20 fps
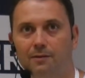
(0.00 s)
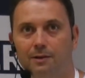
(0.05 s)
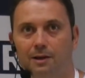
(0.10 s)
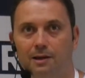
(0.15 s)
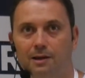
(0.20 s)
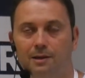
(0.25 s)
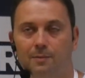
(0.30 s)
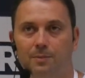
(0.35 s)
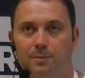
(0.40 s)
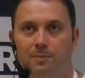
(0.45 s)

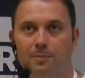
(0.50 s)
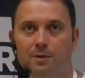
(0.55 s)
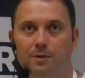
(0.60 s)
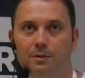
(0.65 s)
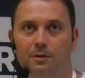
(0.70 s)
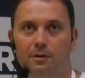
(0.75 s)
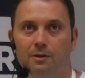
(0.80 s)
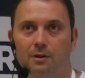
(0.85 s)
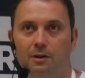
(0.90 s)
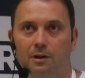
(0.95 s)
other
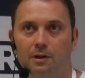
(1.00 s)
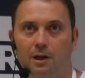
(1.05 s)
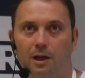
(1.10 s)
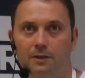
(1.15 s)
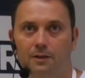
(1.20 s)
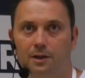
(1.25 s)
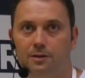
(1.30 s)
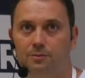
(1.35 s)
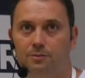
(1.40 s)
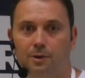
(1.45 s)
people,
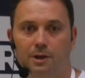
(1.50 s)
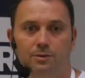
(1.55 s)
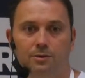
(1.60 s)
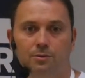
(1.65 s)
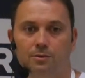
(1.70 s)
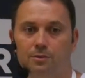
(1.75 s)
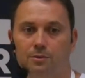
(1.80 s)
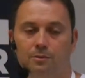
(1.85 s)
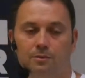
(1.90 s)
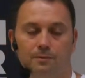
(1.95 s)
and then try
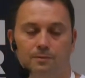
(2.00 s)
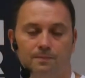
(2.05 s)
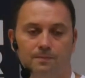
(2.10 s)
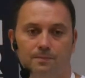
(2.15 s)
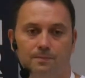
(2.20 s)
to